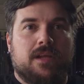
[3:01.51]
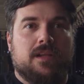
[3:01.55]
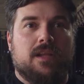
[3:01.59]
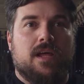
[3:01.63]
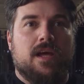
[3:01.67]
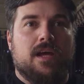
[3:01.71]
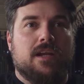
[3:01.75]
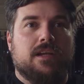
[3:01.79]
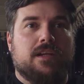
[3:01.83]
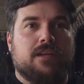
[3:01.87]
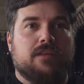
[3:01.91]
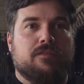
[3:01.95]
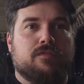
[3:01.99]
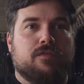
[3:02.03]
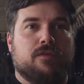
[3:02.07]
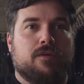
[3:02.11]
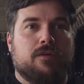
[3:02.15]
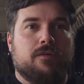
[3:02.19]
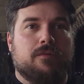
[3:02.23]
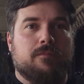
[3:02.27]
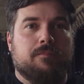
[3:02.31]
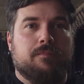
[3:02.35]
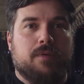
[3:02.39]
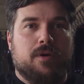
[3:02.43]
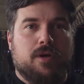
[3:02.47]
lot of
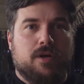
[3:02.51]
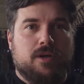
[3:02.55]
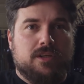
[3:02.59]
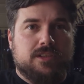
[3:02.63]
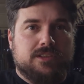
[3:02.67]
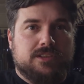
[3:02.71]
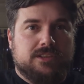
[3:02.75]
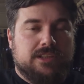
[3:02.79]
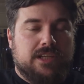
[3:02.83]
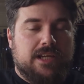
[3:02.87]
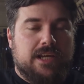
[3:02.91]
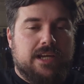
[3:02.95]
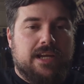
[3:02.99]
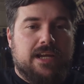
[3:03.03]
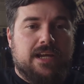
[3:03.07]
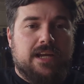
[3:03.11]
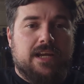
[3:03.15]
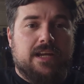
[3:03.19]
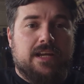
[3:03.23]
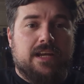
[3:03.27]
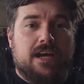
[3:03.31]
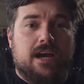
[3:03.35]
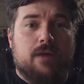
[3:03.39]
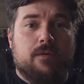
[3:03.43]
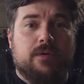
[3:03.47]
different perks,
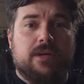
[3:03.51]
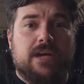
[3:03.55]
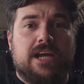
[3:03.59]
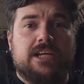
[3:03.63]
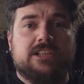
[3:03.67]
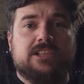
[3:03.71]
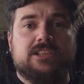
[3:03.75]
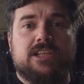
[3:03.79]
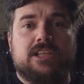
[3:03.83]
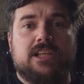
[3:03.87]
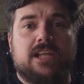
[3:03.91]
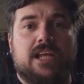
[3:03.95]
and I would actually